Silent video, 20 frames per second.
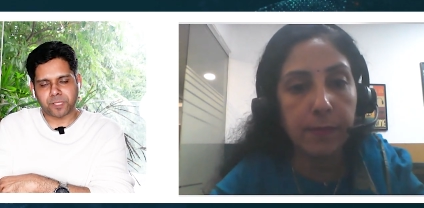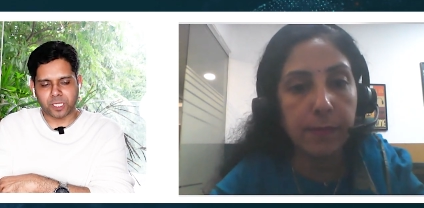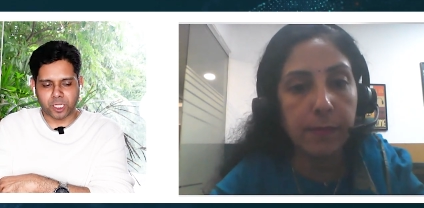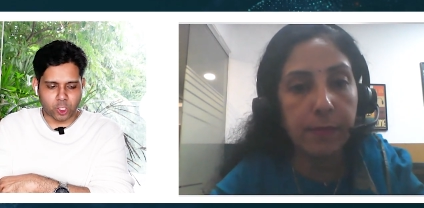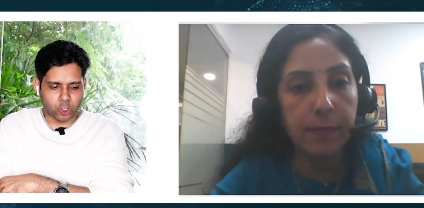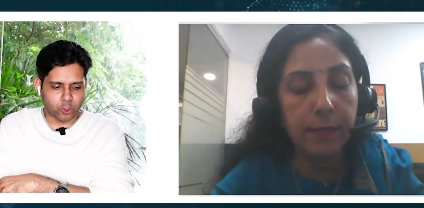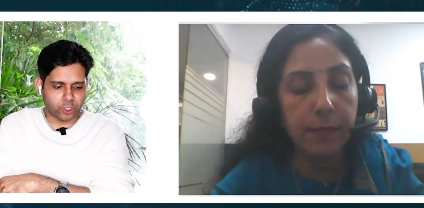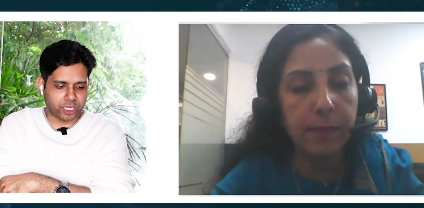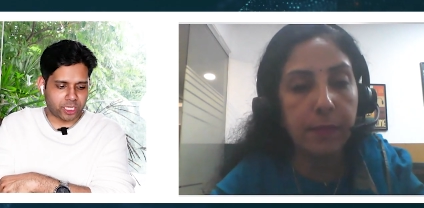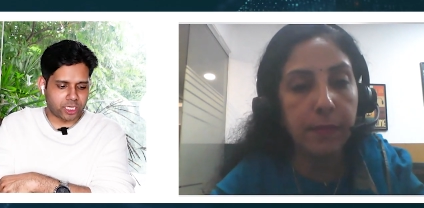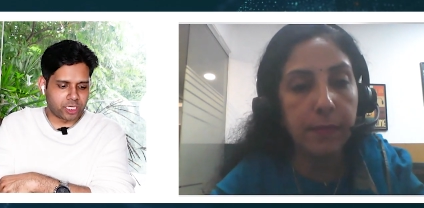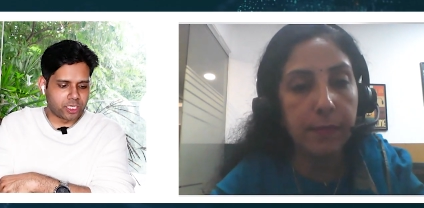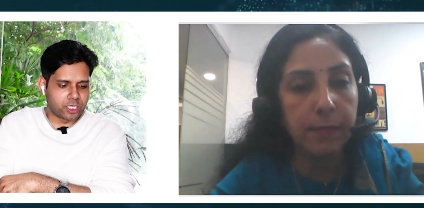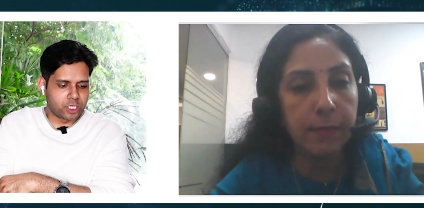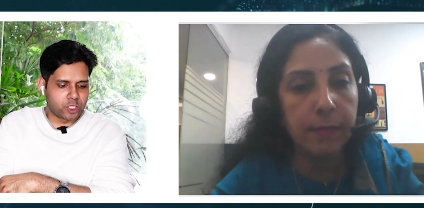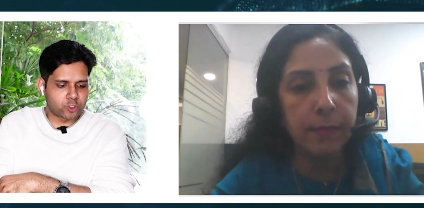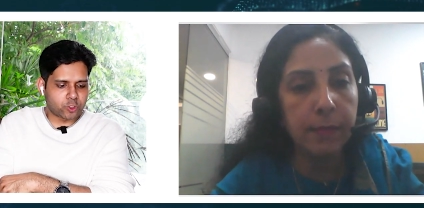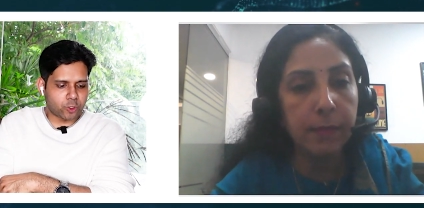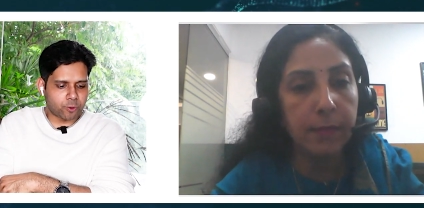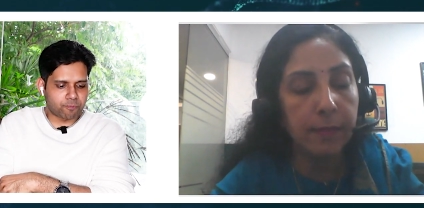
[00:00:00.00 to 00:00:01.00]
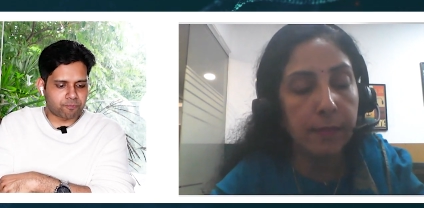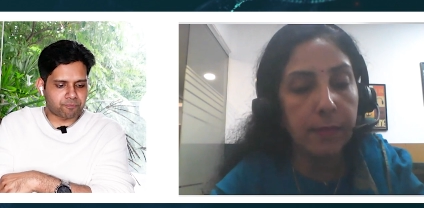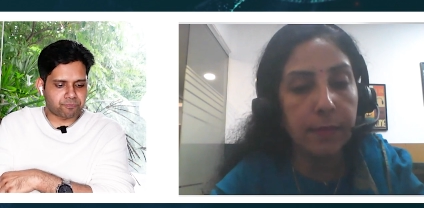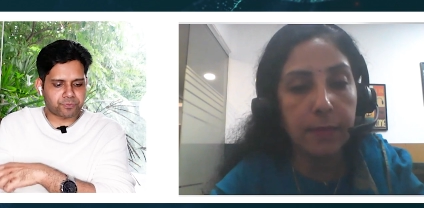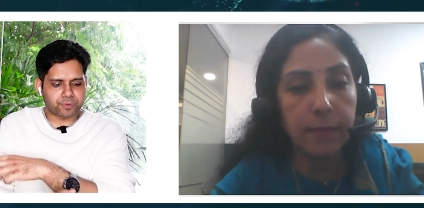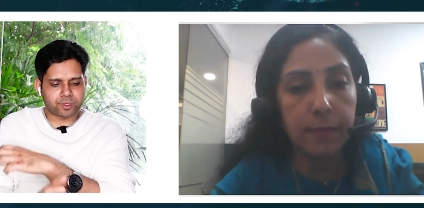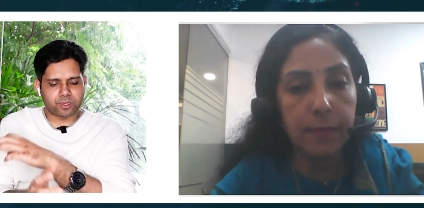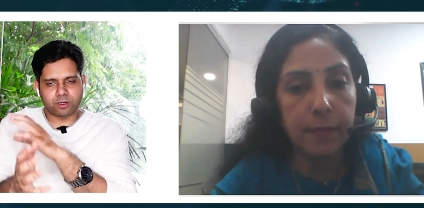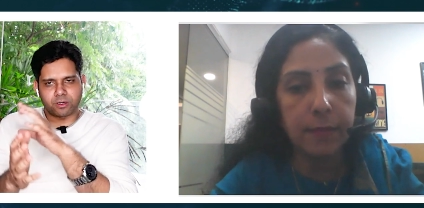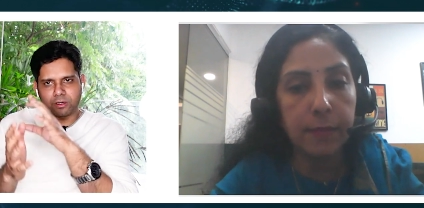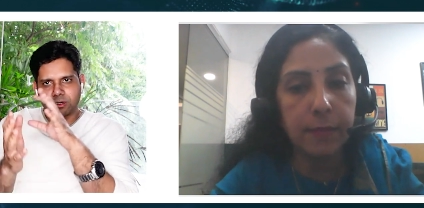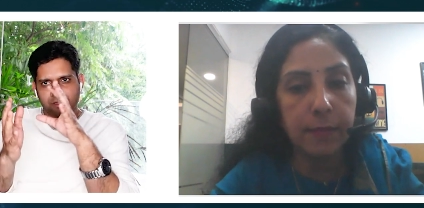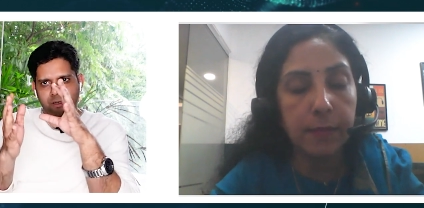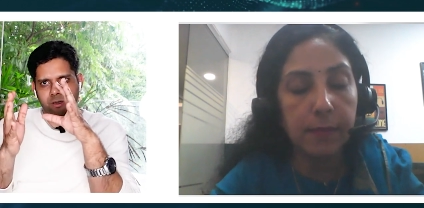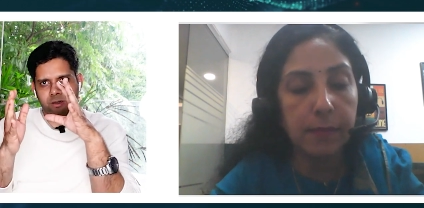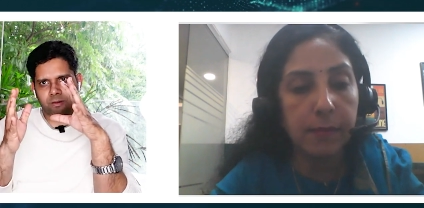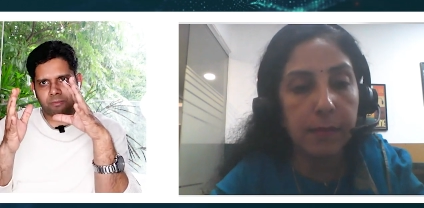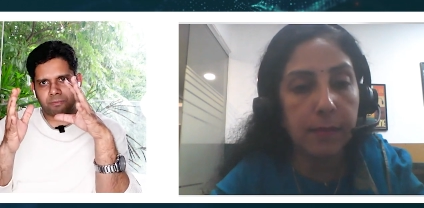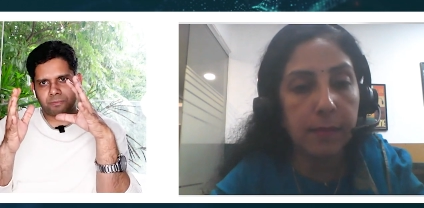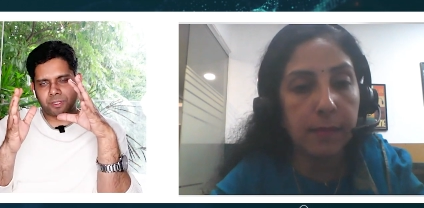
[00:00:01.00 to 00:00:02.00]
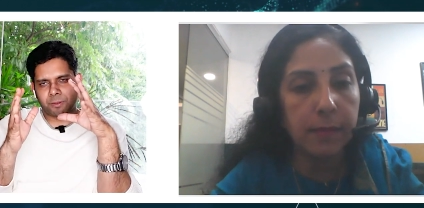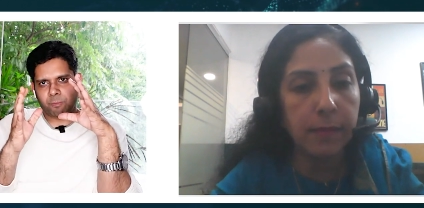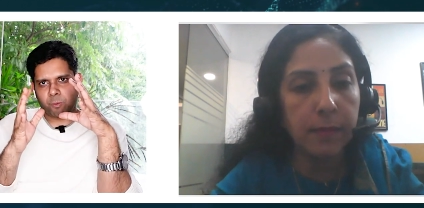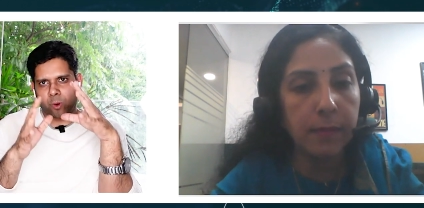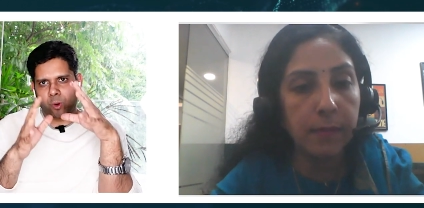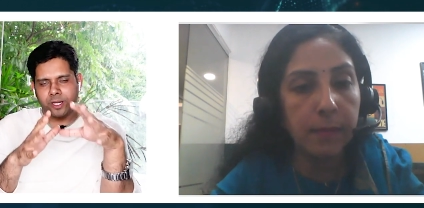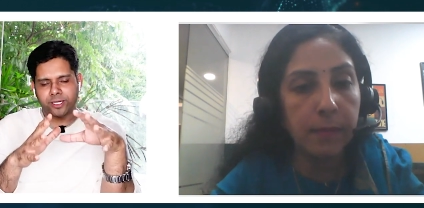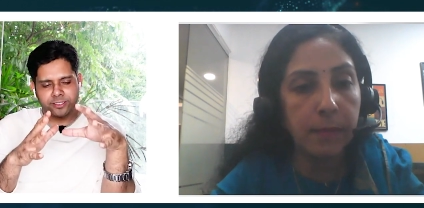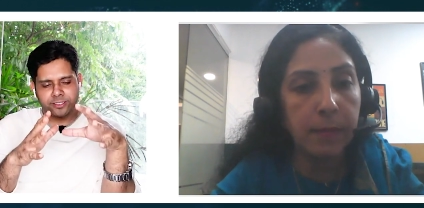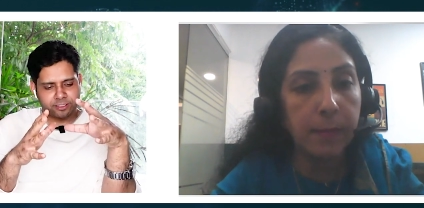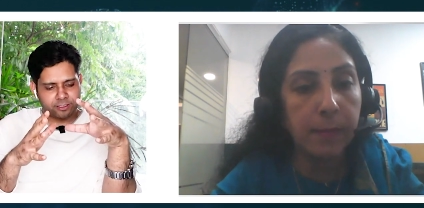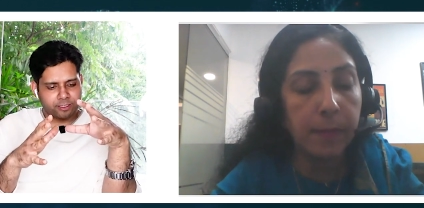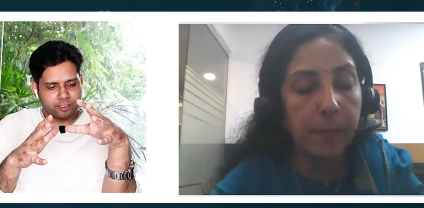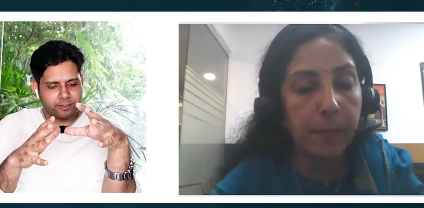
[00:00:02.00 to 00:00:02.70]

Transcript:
Speaker 1: Okay. So the points